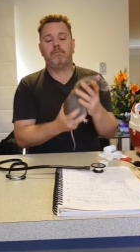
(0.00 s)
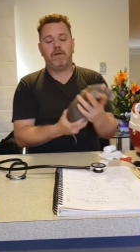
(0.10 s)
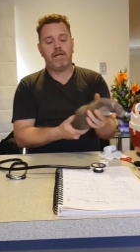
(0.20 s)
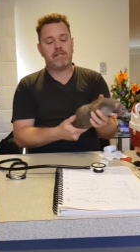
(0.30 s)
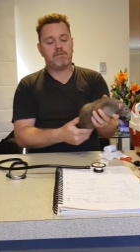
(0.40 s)

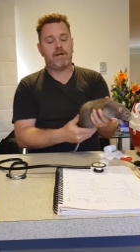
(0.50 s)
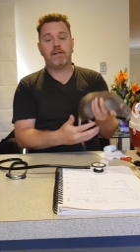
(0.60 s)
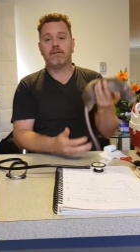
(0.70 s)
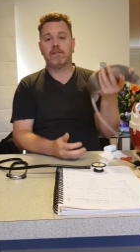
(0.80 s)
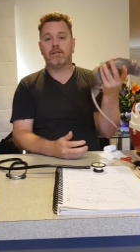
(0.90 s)
Easiest way to
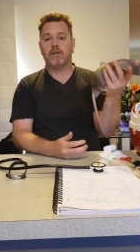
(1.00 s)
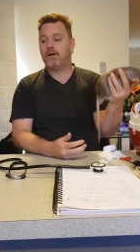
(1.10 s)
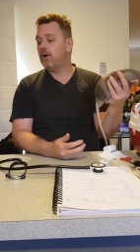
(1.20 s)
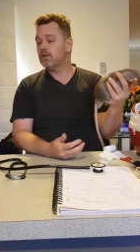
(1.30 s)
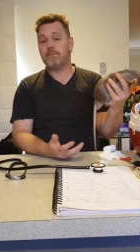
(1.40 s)
do it,
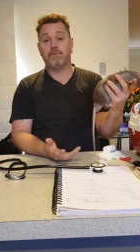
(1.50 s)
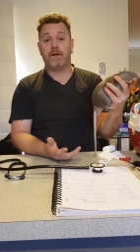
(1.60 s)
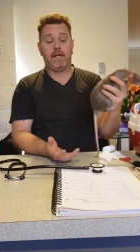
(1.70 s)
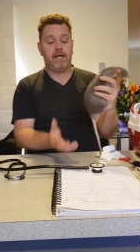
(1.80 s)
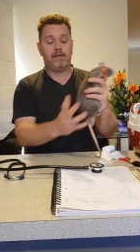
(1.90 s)
hold them in one
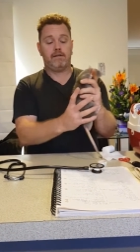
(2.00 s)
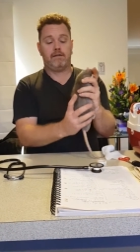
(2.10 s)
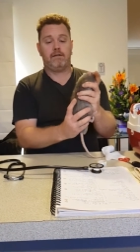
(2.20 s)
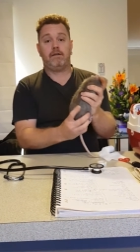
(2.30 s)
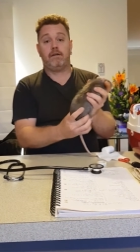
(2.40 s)
hand,
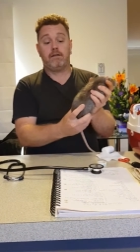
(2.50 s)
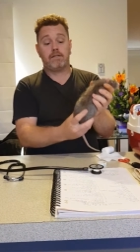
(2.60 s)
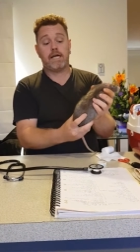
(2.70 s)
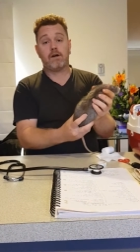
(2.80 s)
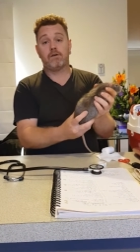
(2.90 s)

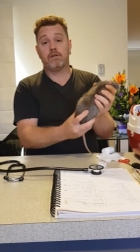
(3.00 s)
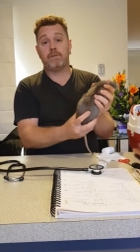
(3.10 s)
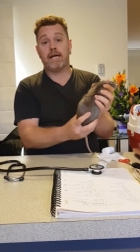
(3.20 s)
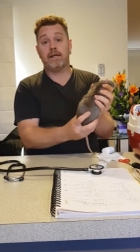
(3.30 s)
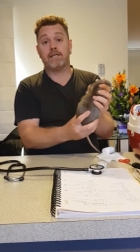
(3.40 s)
take hold of the
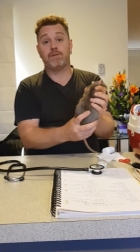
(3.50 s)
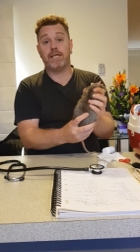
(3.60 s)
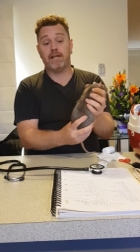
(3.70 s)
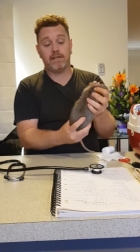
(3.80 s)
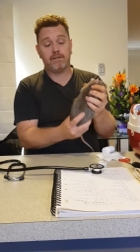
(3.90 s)
back legs with
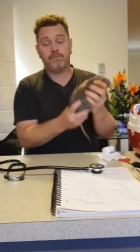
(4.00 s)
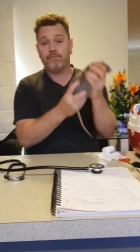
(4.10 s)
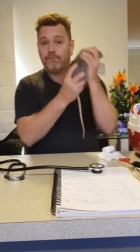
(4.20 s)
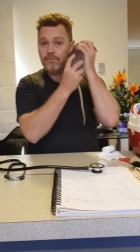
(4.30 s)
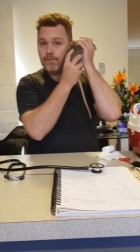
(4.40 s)
the other,
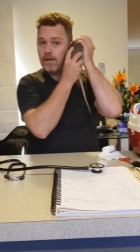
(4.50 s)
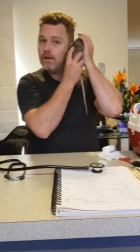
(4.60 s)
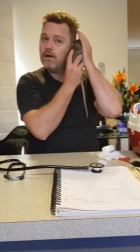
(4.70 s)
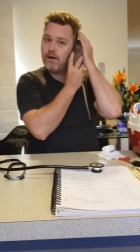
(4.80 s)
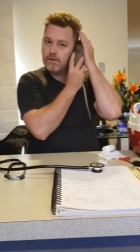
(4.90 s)

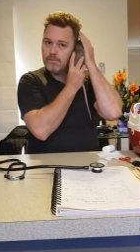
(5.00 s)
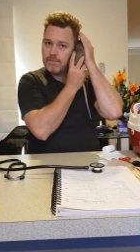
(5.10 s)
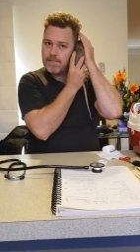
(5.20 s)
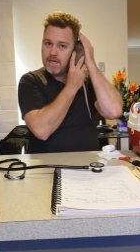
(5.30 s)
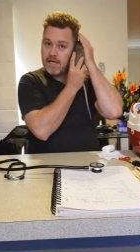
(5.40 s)
hold them
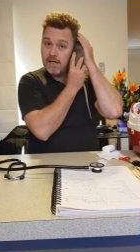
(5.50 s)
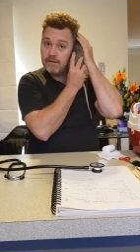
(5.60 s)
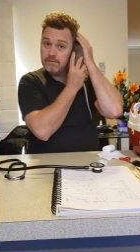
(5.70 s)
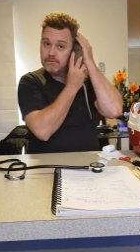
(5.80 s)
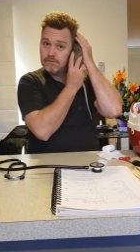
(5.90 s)
up to your ear.
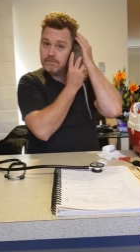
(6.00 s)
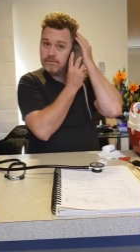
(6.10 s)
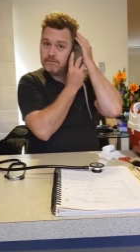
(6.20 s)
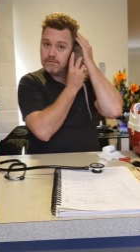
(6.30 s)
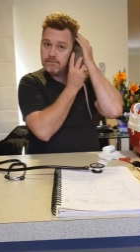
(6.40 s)

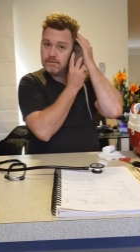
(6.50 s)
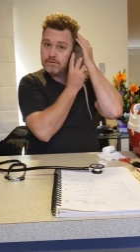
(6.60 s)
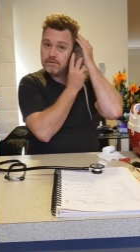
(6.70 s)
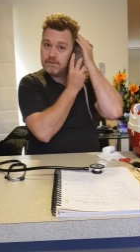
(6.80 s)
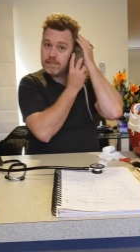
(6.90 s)

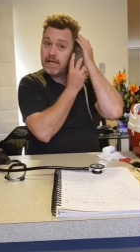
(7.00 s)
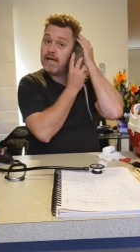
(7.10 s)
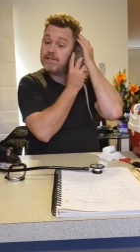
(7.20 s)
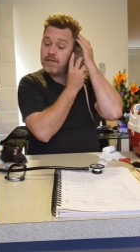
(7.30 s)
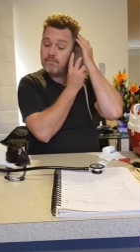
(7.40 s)
Okay,
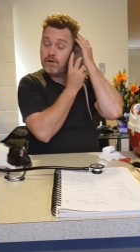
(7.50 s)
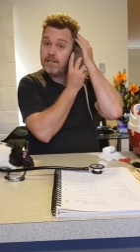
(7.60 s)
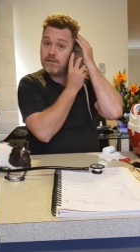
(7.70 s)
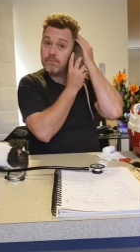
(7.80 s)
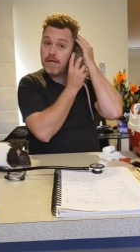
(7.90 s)
as they're
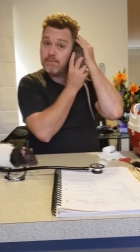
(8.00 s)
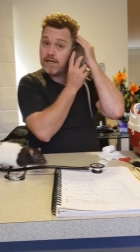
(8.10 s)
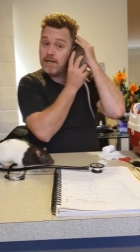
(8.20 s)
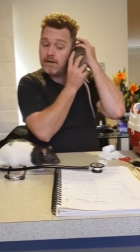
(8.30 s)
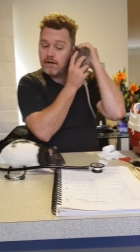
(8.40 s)
breathing, you'll be able to
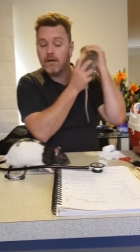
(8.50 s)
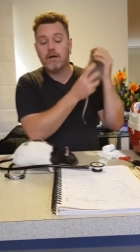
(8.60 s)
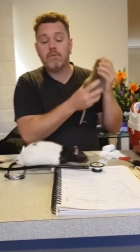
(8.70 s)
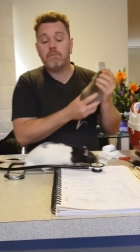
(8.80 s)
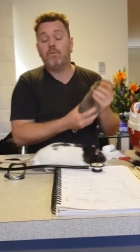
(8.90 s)
hear it,
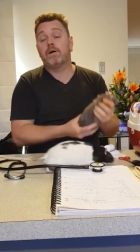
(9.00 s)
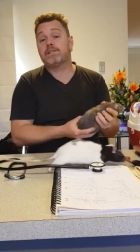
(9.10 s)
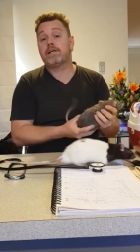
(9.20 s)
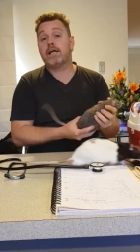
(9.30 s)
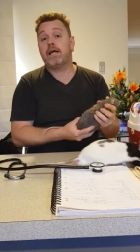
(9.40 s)
but
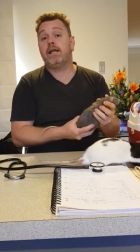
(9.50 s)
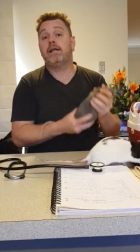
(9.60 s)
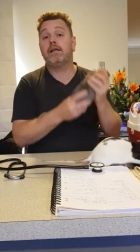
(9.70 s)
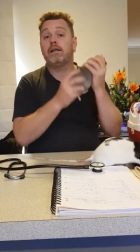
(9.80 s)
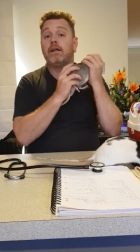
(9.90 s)
once again,
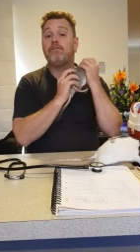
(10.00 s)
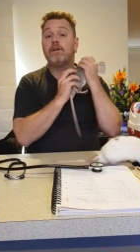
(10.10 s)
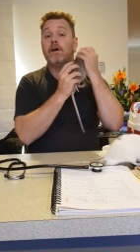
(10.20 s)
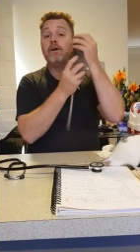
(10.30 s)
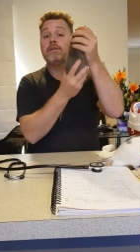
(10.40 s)
if you
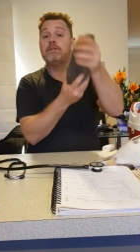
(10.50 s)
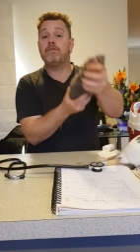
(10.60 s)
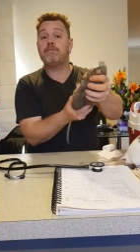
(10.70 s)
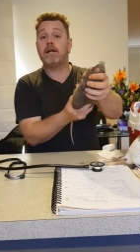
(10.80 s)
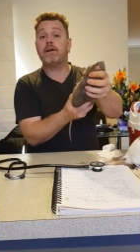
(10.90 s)
go into
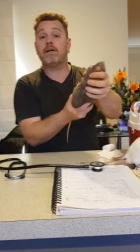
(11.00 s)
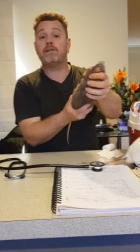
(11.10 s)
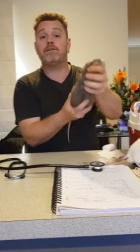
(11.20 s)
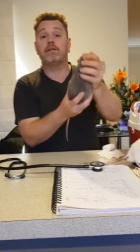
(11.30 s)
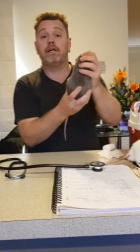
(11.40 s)
different
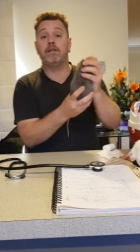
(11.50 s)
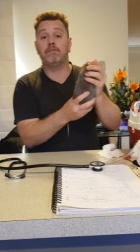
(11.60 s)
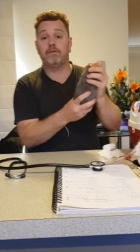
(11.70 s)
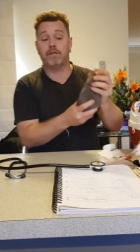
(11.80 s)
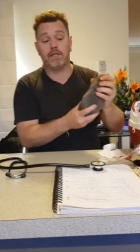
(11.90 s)
areas, you'll hear
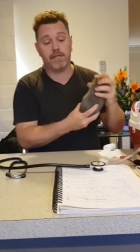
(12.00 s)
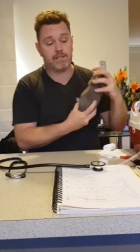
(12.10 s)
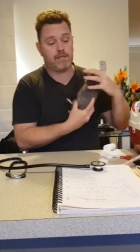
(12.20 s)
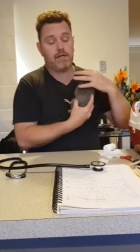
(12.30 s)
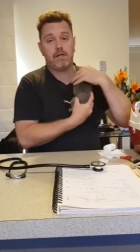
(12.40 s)
different
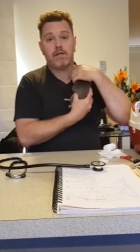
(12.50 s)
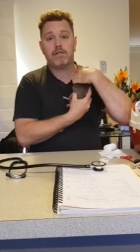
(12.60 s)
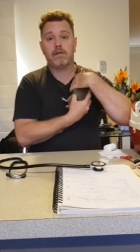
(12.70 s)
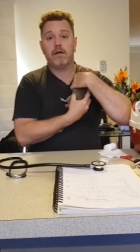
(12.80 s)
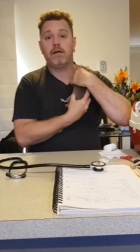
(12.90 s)
things.
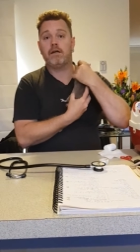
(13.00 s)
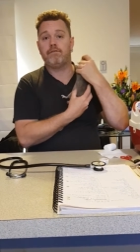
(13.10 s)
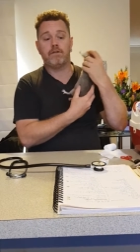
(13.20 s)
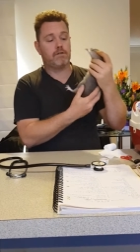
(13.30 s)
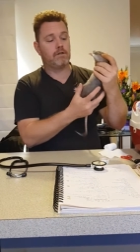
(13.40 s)
So if
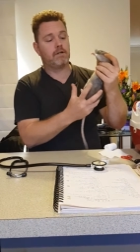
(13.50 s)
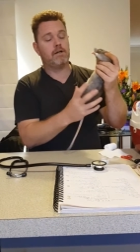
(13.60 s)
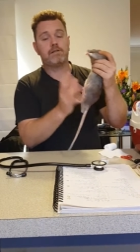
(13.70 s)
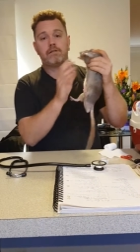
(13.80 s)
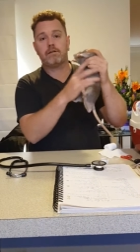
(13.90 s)
you're too
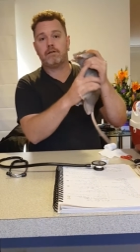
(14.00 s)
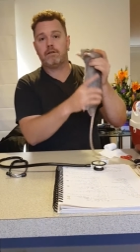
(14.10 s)
close